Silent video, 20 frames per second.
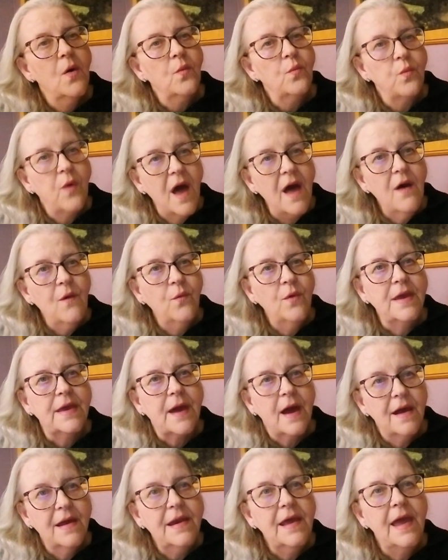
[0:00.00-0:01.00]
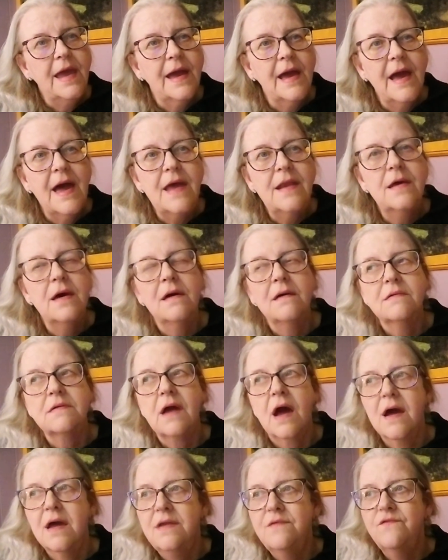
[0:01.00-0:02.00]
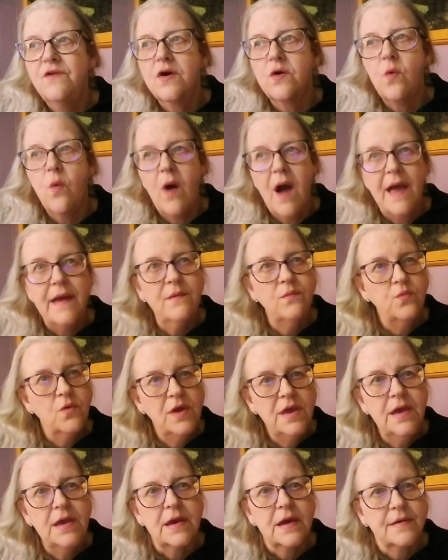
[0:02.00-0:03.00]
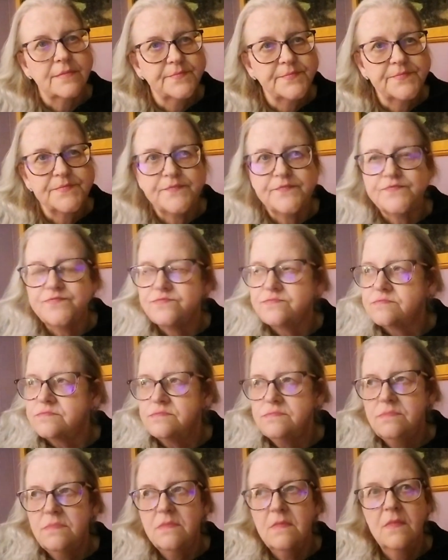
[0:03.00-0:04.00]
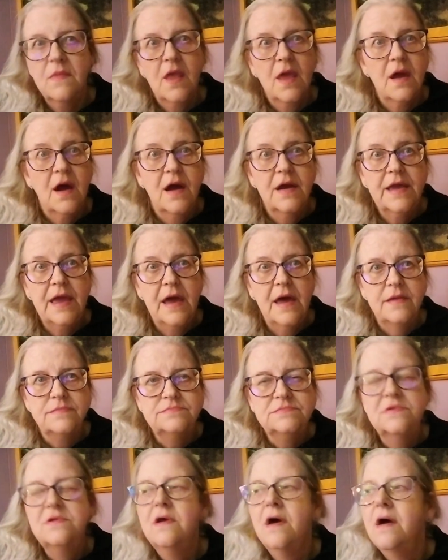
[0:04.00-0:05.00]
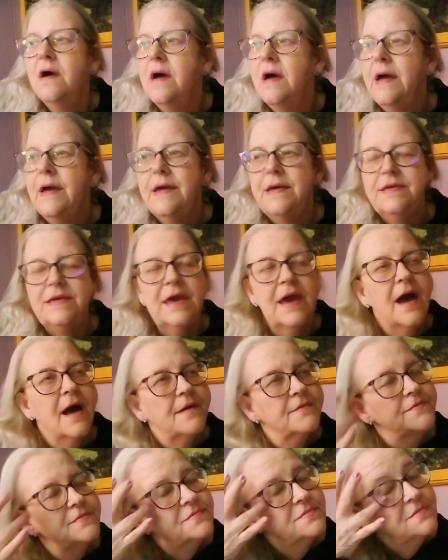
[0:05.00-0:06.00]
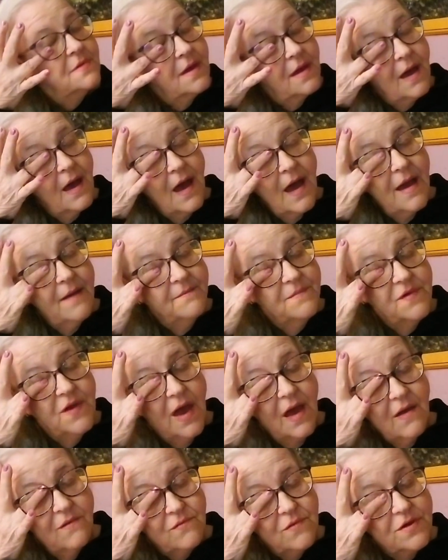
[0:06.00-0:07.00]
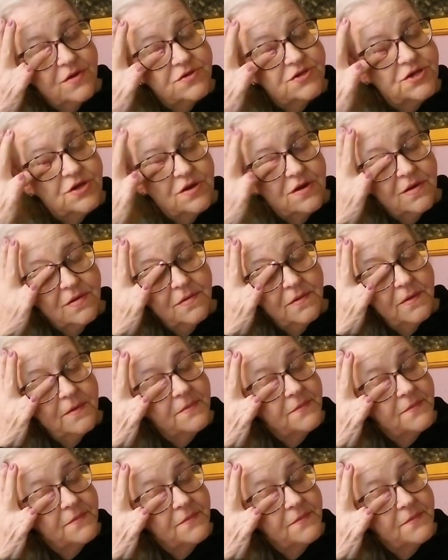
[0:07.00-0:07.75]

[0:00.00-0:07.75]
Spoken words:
Well, we kind of had a quiet week again. Yeah, I'm not real sure